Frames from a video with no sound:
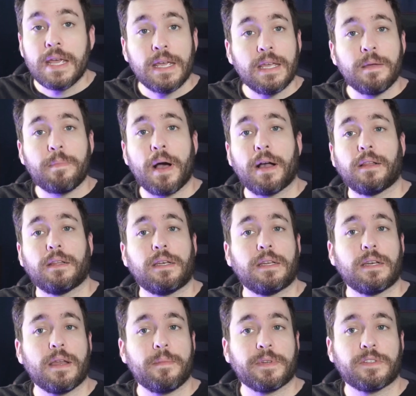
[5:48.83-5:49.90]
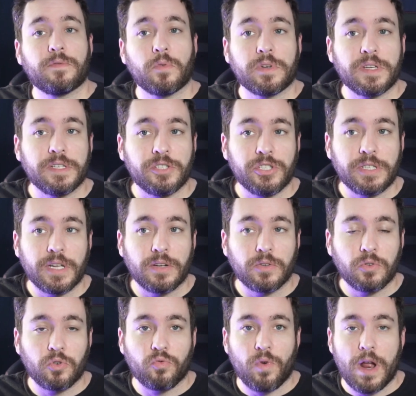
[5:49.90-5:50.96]
He piloted an MS-14G
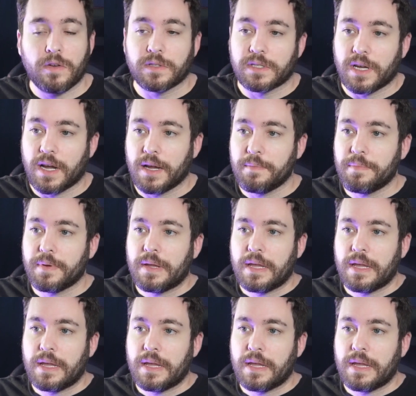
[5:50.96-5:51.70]
Gelgoog ground type